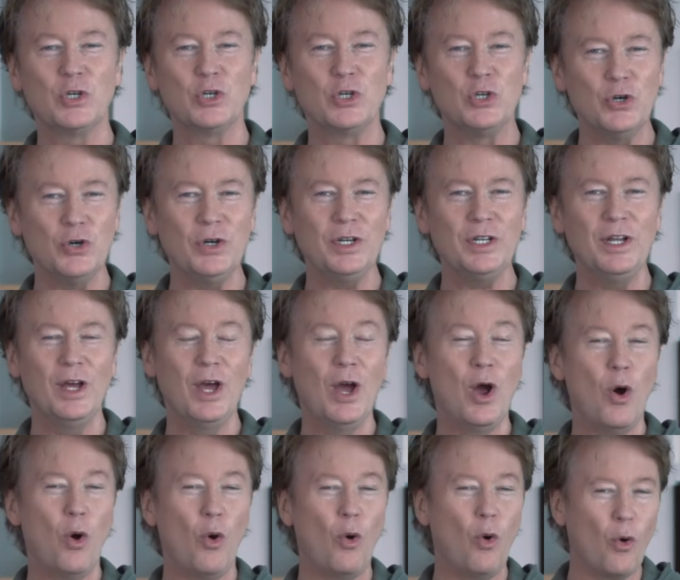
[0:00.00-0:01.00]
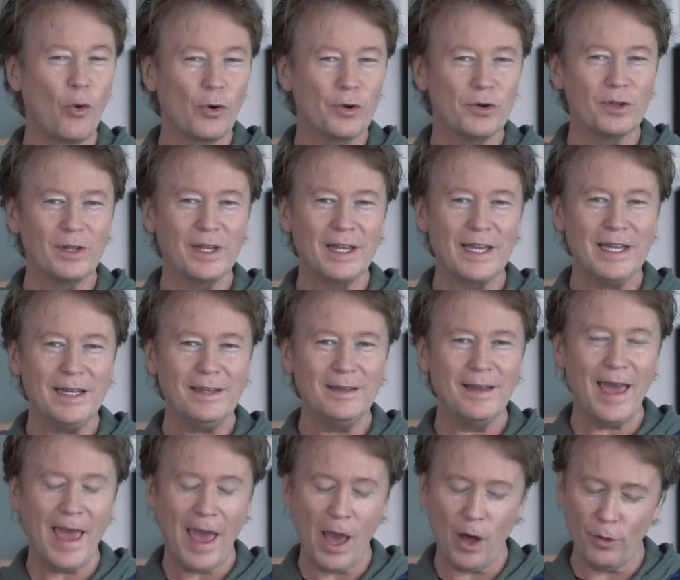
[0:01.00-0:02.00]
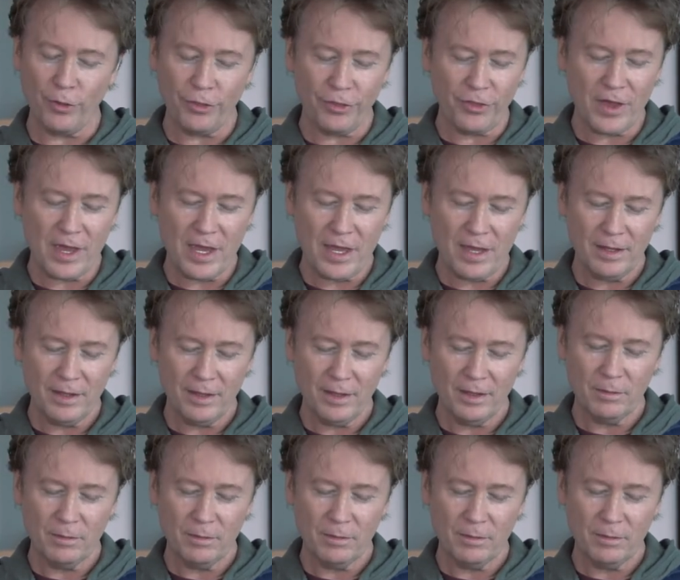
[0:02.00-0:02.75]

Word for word: Good, orderly, healthy,